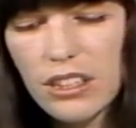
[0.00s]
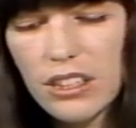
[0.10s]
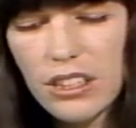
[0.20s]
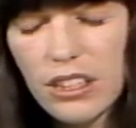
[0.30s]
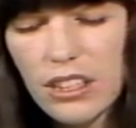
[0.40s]

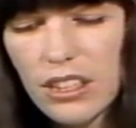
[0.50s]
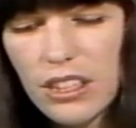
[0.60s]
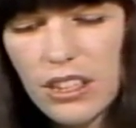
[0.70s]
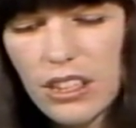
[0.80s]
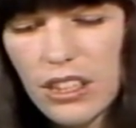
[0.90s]

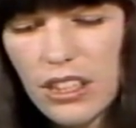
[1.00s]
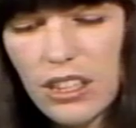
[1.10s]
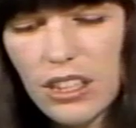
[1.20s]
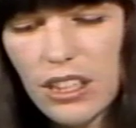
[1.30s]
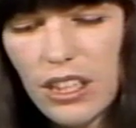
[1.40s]

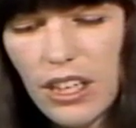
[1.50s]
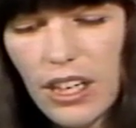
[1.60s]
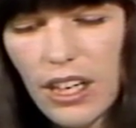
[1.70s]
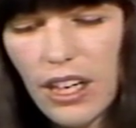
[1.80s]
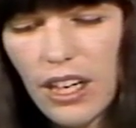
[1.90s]

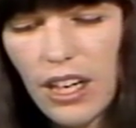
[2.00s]
Nothing is said.